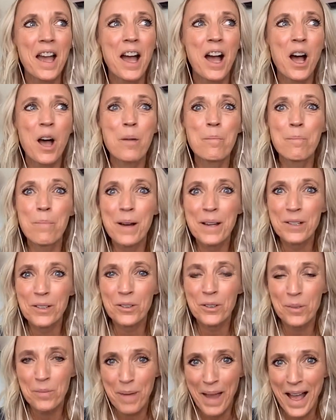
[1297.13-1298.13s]
a
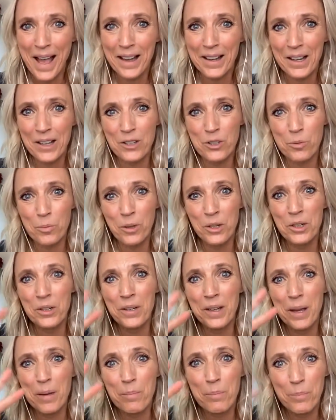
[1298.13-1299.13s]
bundled package where you
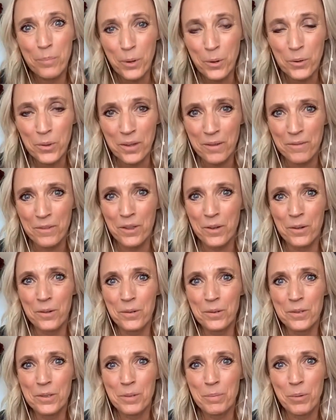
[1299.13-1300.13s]
get both of
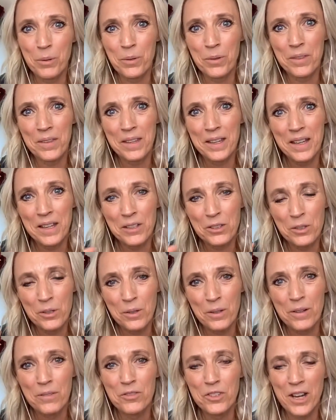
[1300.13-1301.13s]
those both the
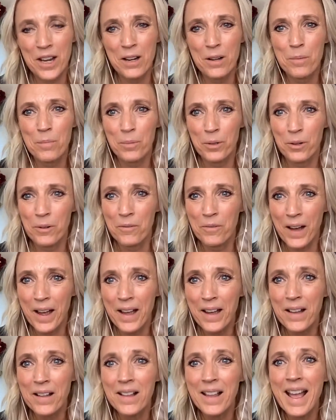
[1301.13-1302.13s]
intuitive channel
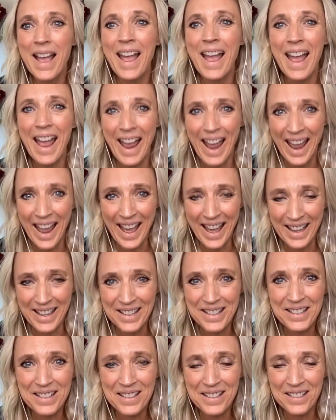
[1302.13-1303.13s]
profile
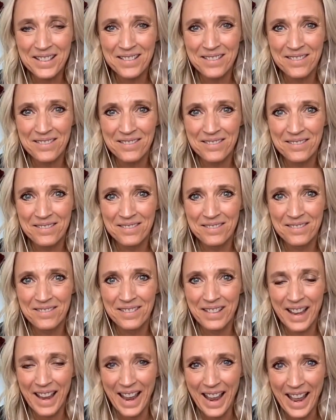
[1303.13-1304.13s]
and
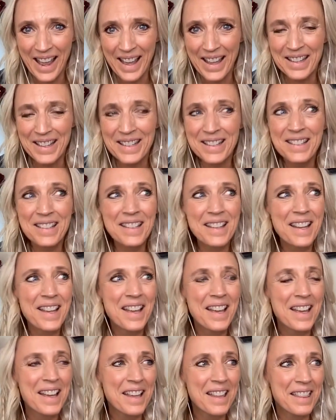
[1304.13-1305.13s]
and
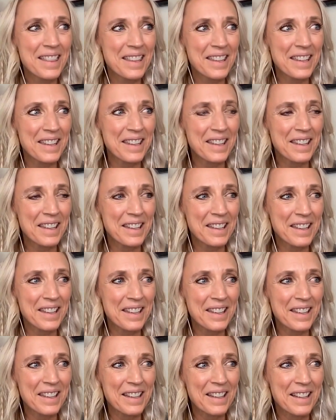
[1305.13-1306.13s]

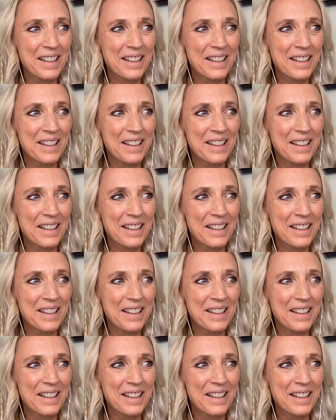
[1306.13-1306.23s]
the